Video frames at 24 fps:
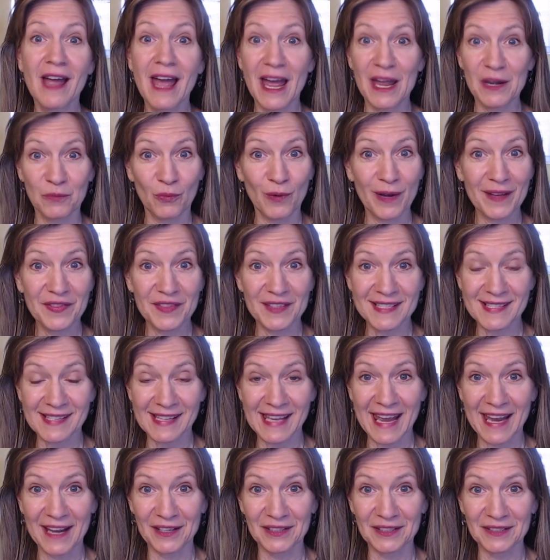and with the
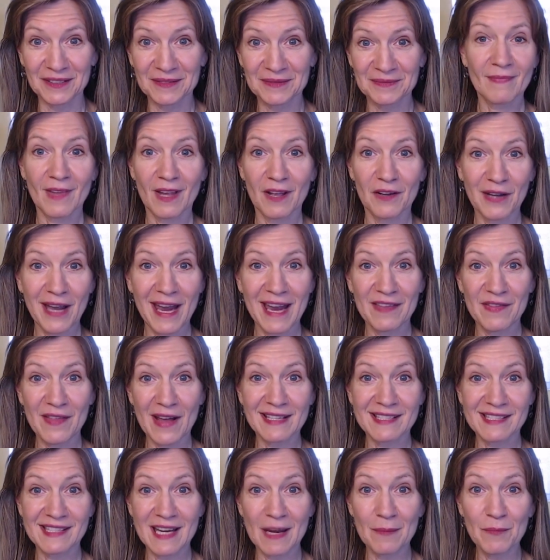scale. Okay,
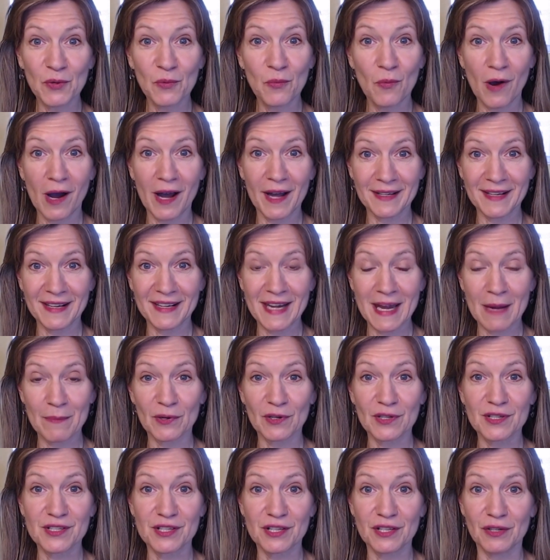that's number one and number
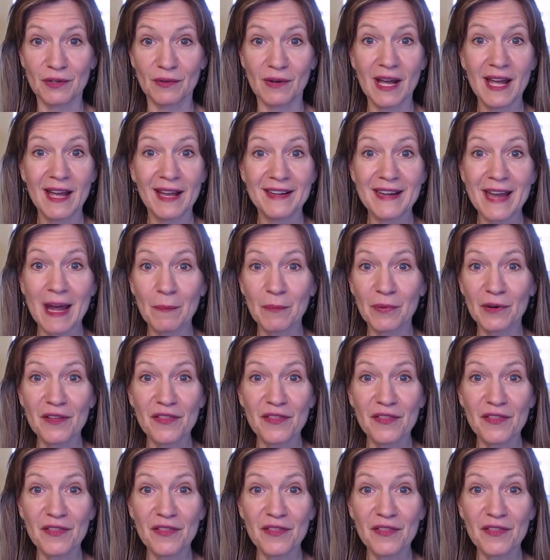two. Number